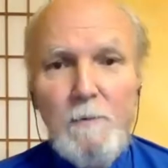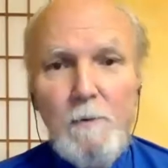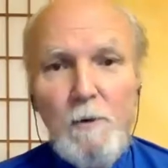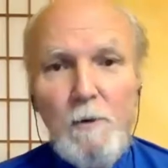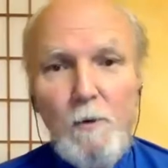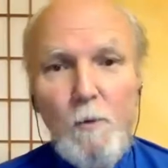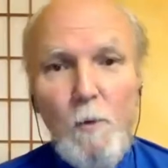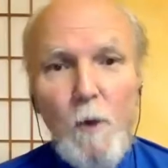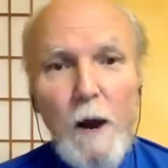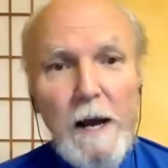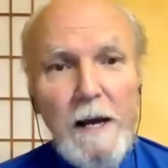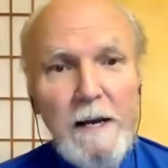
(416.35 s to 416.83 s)
or
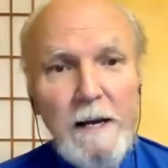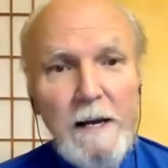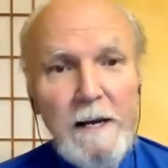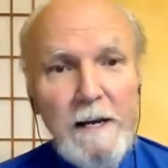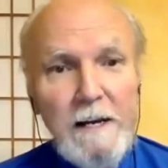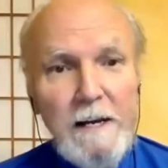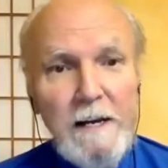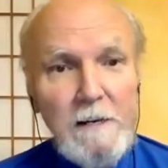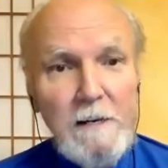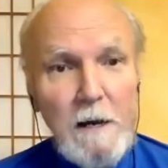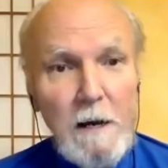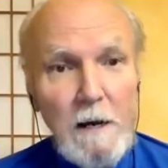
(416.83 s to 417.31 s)
why did
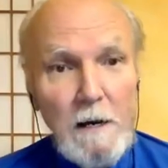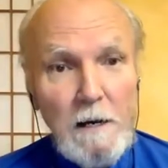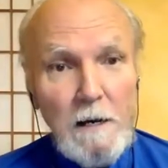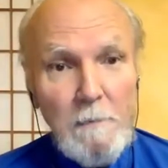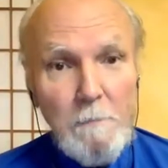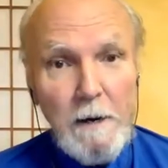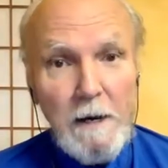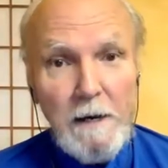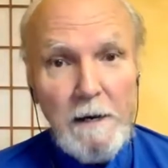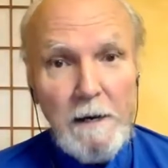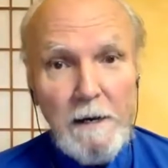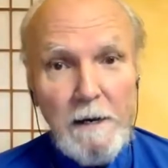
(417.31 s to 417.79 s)
he talk
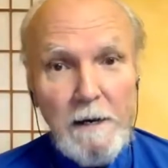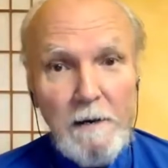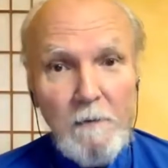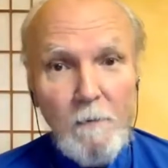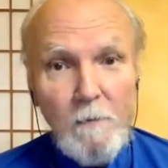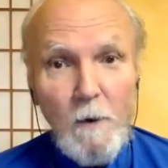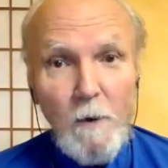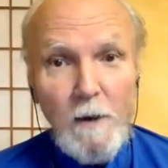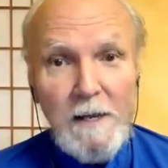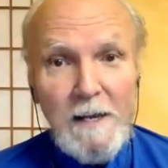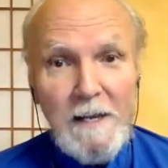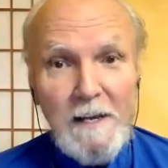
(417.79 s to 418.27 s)
about it
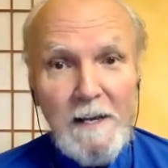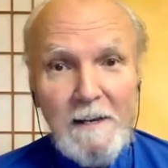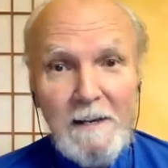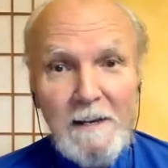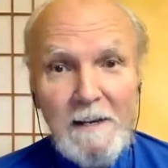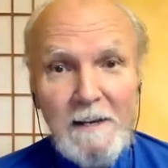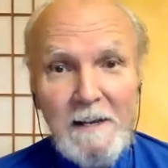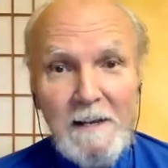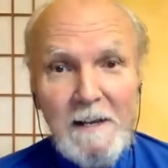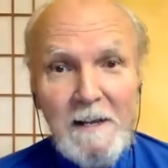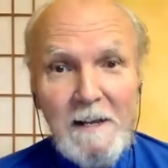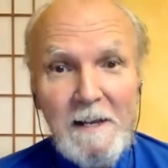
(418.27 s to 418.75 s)

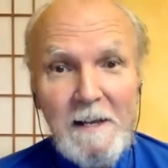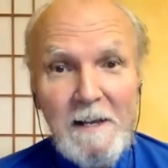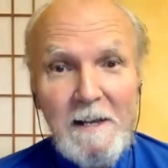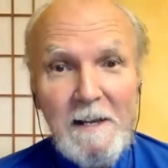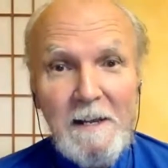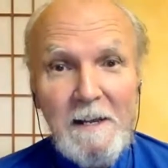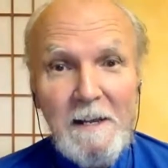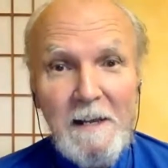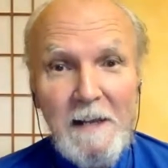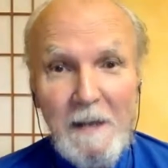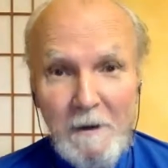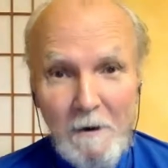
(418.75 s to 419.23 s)

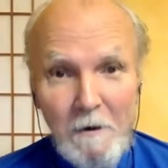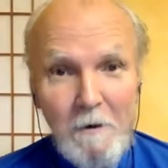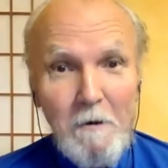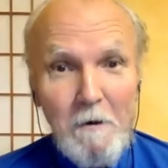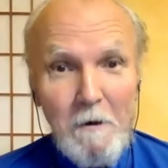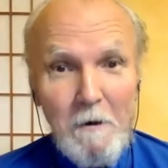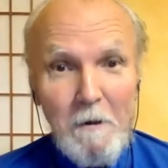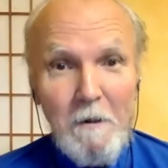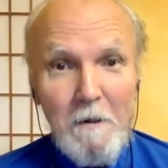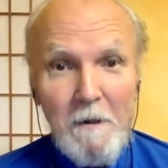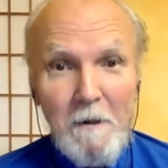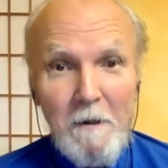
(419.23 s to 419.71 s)
at
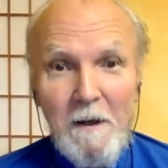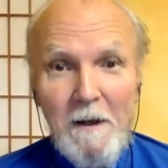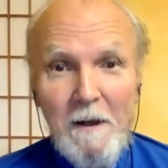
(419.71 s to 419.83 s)
all?